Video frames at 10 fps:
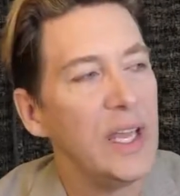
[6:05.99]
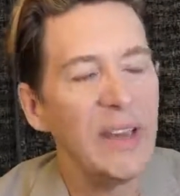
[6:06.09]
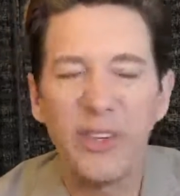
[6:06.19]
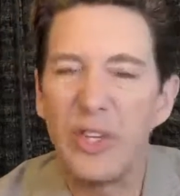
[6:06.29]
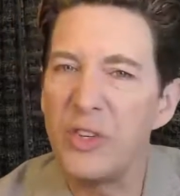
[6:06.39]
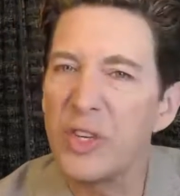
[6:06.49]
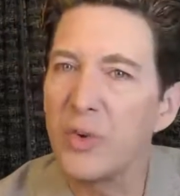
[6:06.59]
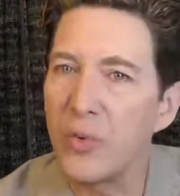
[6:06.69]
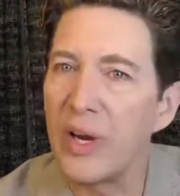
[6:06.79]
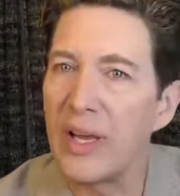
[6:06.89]
Kevin, you
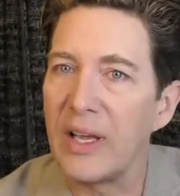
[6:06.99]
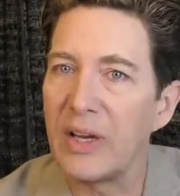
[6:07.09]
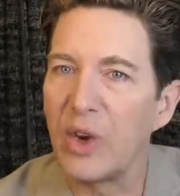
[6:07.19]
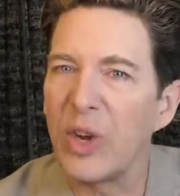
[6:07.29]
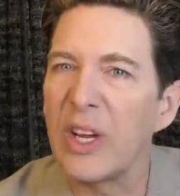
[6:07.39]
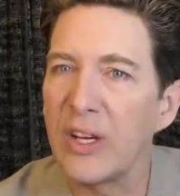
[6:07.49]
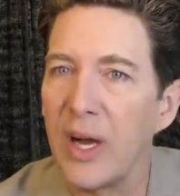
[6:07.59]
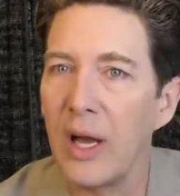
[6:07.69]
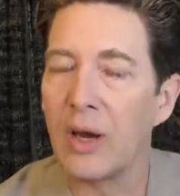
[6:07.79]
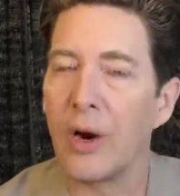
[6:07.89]
should really look at
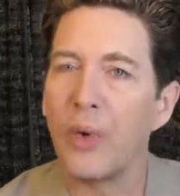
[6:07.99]
color.